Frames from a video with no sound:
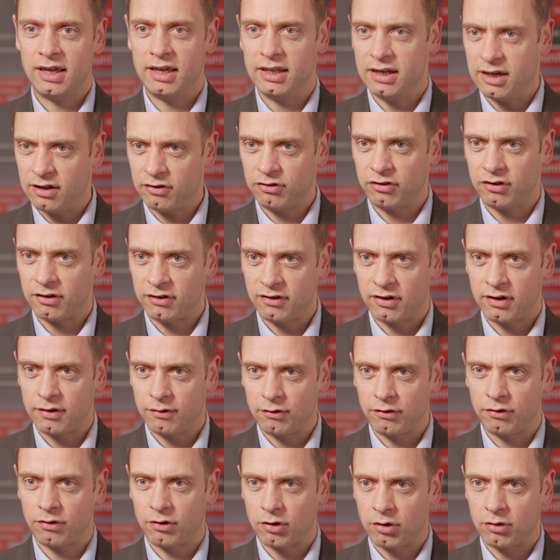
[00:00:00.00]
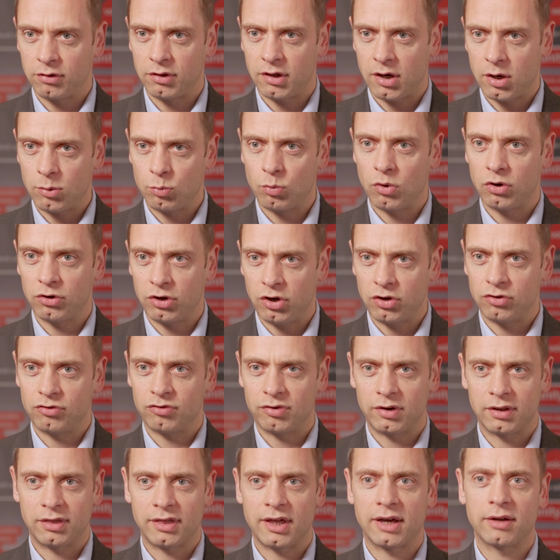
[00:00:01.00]
initiatives through the
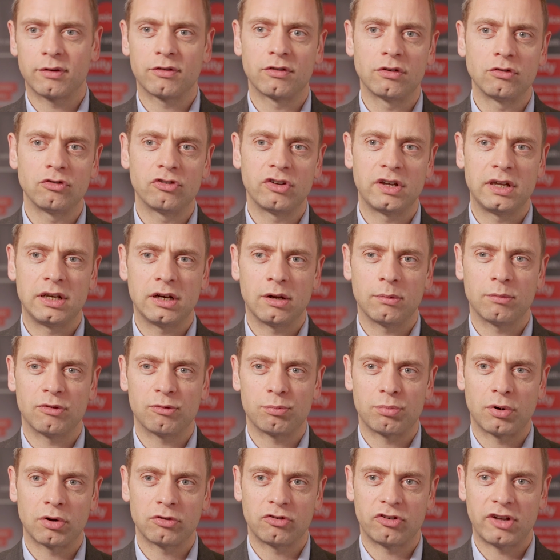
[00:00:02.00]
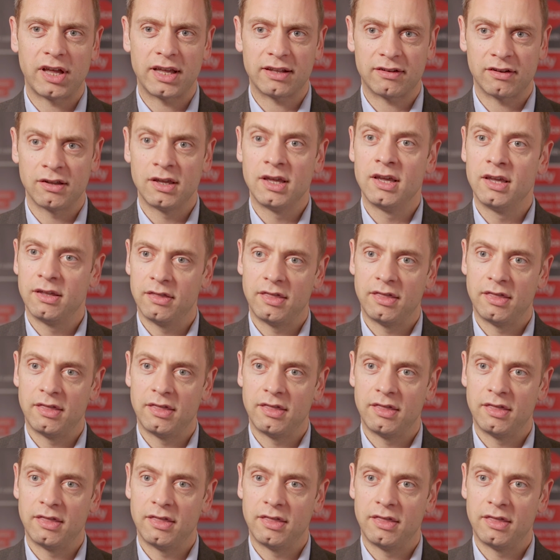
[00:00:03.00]
100,000 Genomes Project,